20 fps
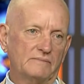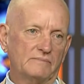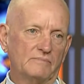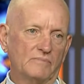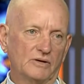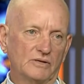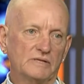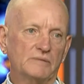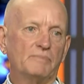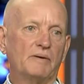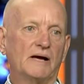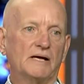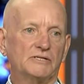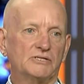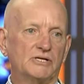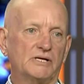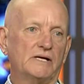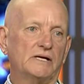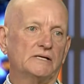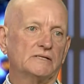Monte
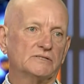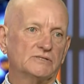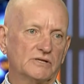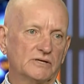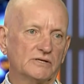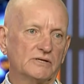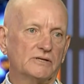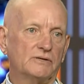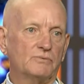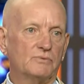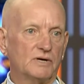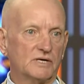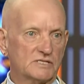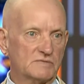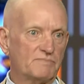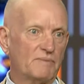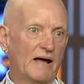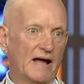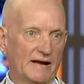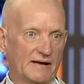Paschi is certainly the
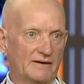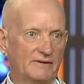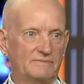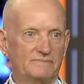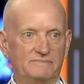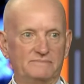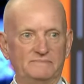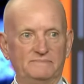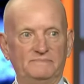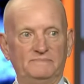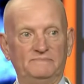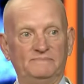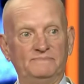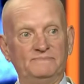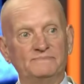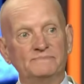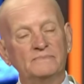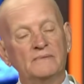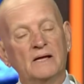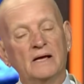worst bank
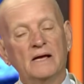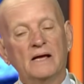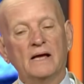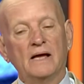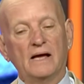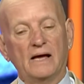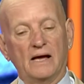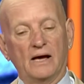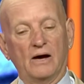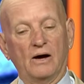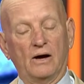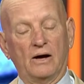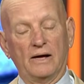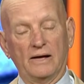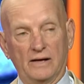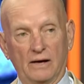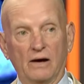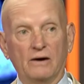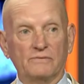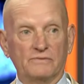
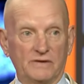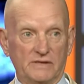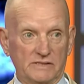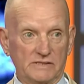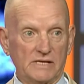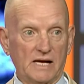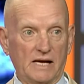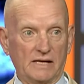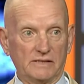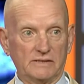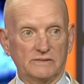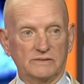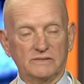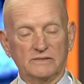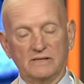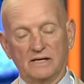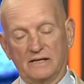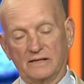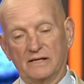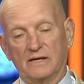of the
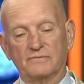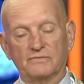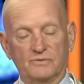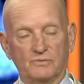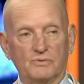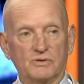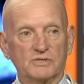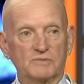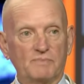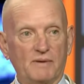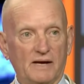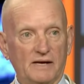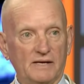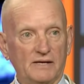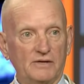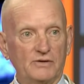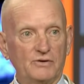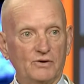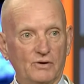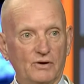Italians, and therefore the worst
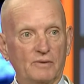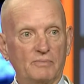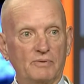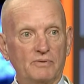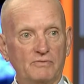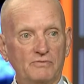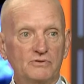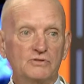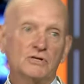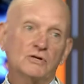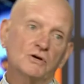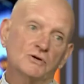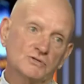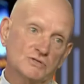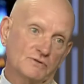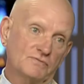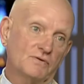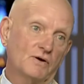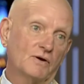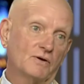bank in Europe. It's
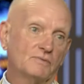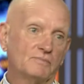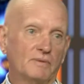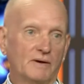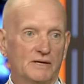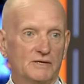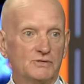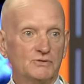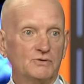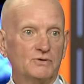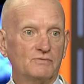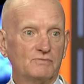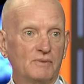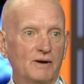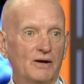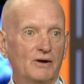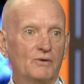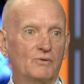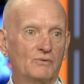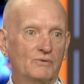closely followed by two of
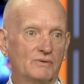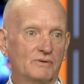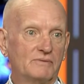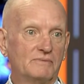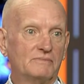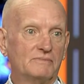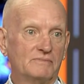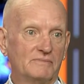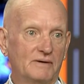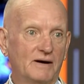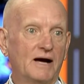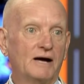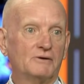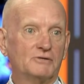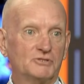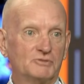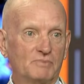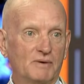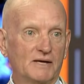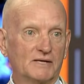my own
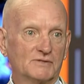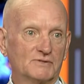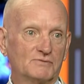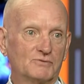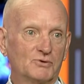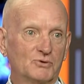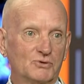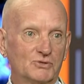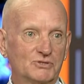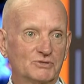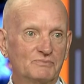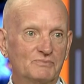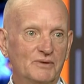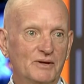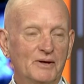Irish banks, of course.